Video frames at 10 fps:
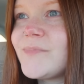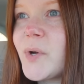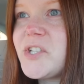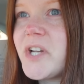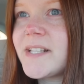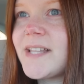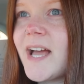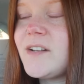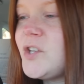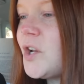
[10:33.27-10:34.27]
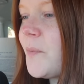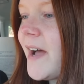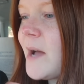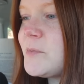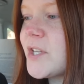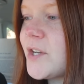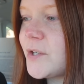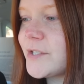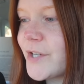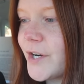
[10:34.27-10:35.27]
Do I check that? You know what, I'm just gonna
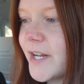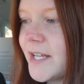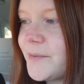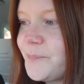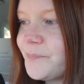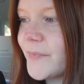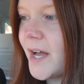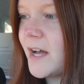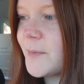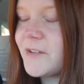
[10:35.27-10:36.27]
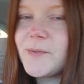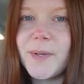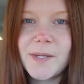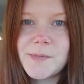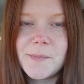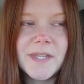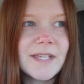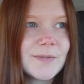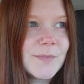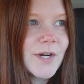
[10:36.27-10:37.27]
go to Target. I have to pick up some
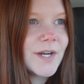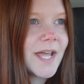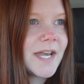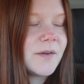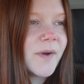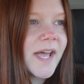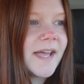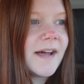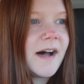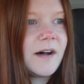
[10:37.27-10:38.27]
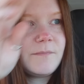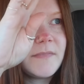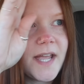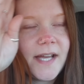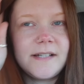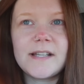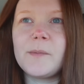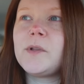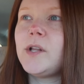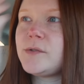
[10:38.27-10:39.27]
things from Target anyway, and
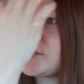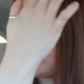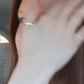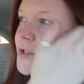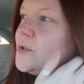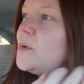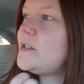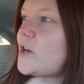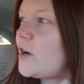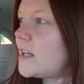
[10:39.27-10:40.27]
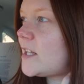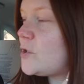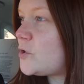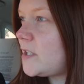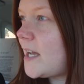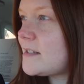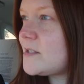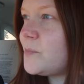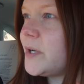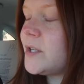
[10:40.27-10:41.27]
I'm close to a Target that usually has
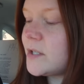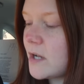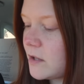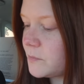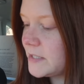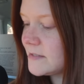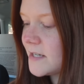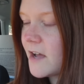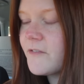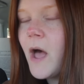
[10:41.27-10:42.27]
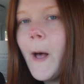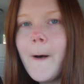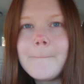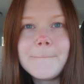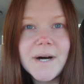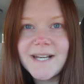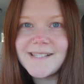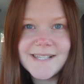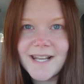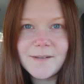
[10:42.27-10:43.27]
some pretty good Halloween stuff, but
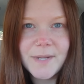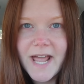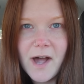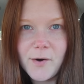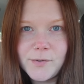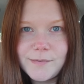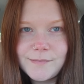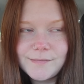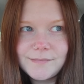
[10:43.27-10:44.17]
is it gonna be out?